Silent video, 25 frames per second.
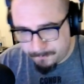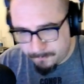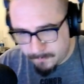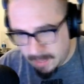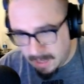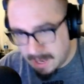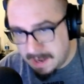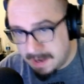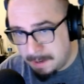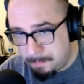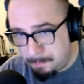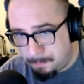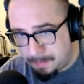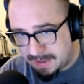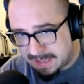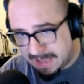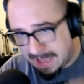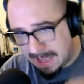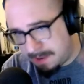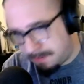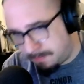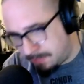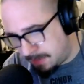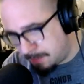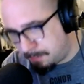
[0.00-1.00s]
And it
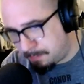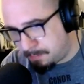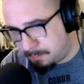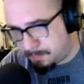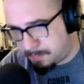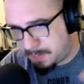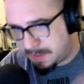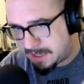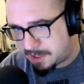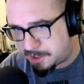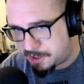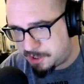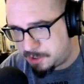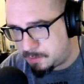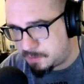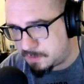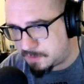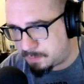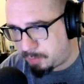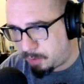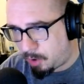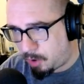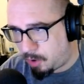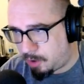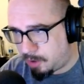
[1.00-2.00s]
became the big news
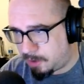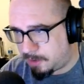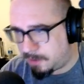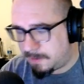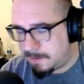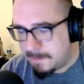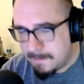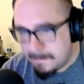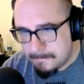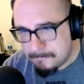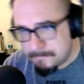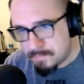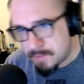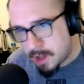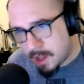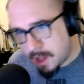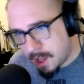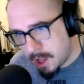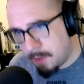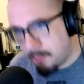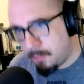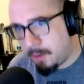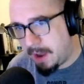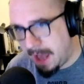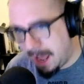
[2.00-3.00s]
portal.
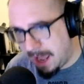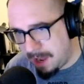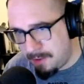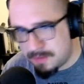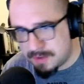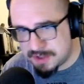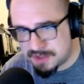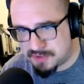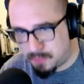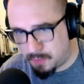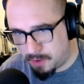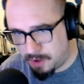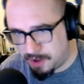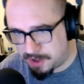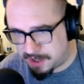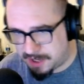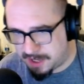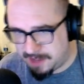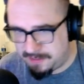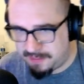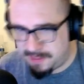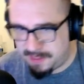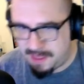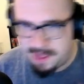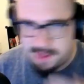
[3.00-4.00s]
And when I was
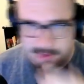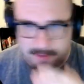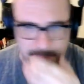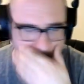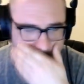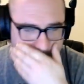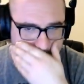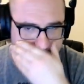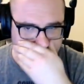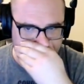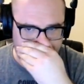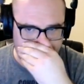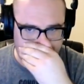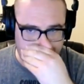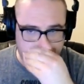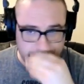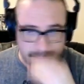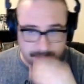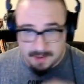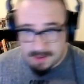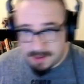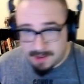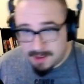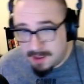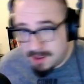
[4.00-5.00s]
working there,
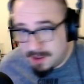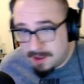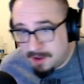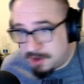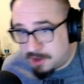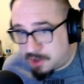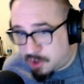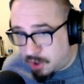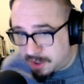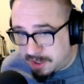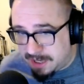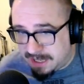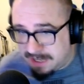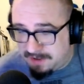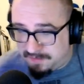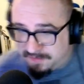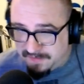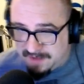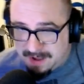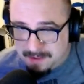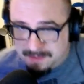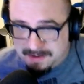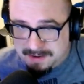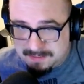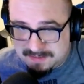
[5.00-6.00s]
Goody
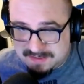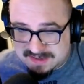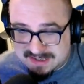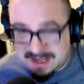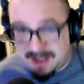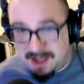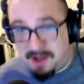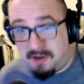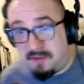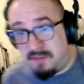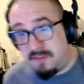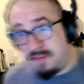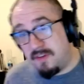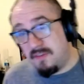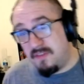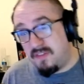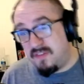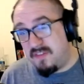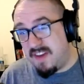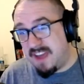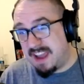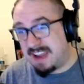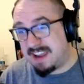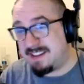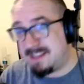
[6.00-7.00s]
found himself
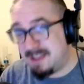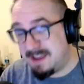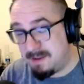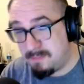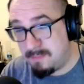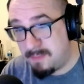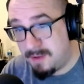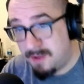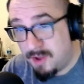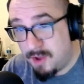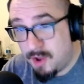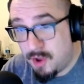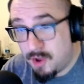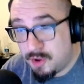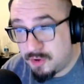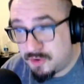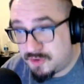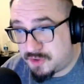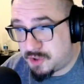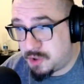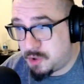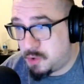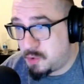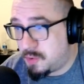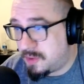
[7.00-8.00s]
victim
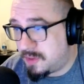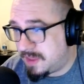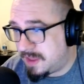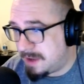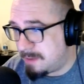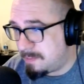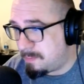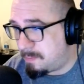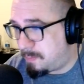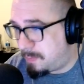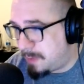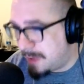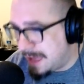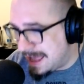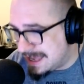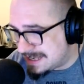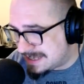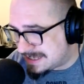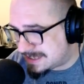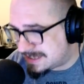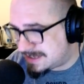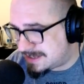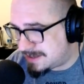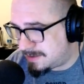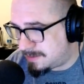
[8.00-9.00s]
to the
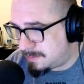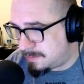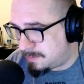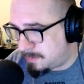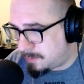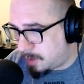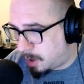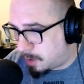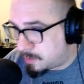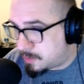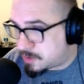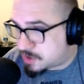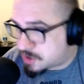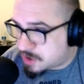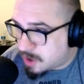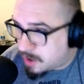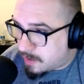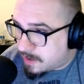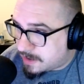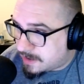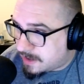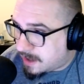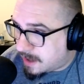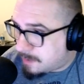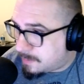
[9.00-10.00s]
best... Oh,
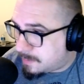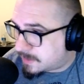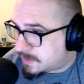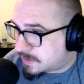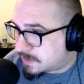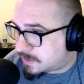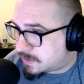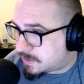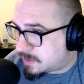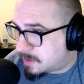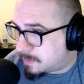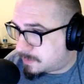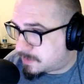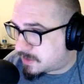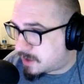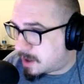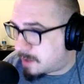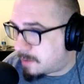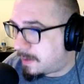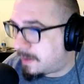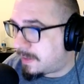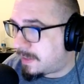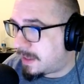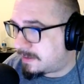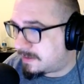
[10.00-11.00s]
sorry, did I miss a sub? Sorry
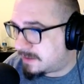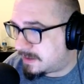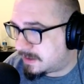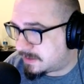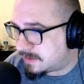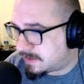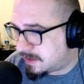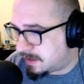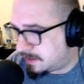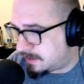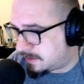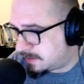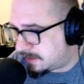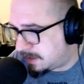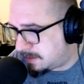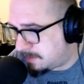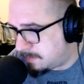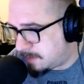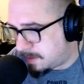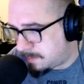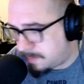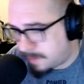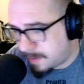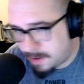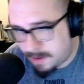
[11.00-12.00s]
about that, Disdain D,
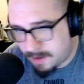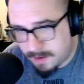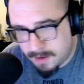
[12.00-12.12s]
my bad.